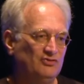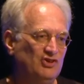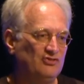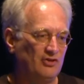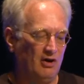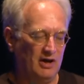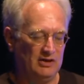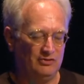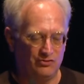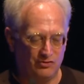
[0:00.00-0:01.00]

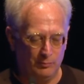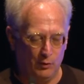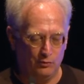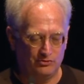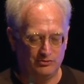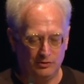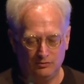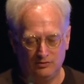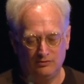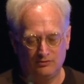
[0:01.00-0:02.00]
designed to support
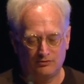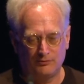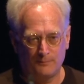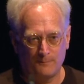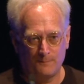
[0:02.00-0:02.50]
students,